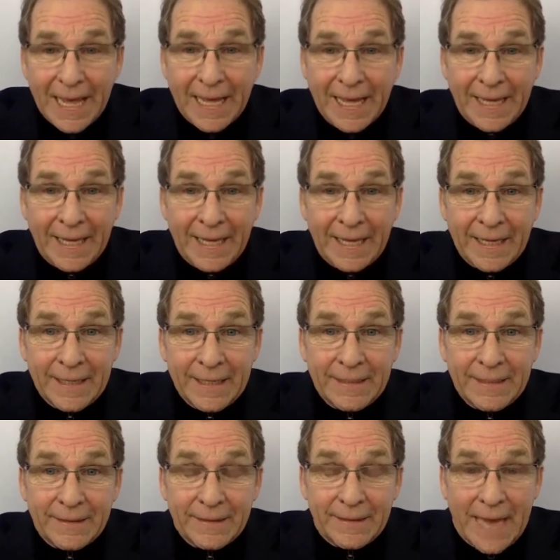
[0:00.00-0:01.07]
And
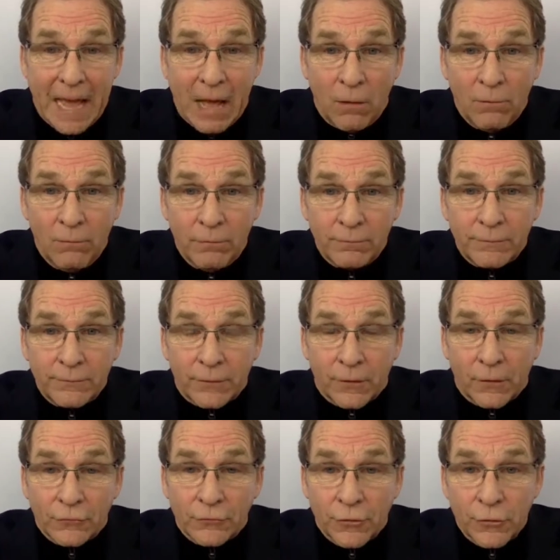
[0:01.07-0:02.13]
now
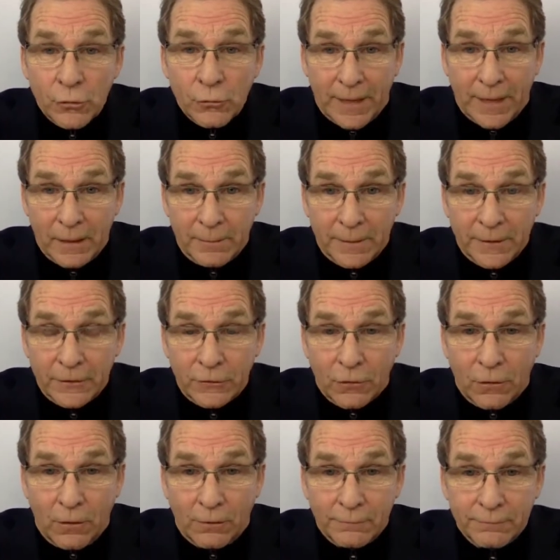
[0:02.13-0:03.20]
there's a new element
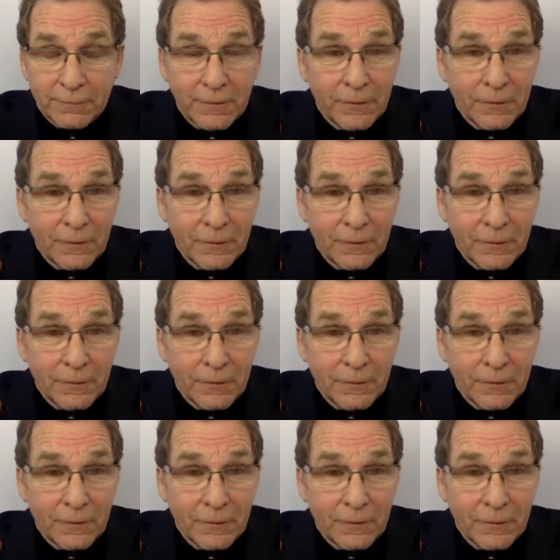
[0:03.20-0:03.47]
called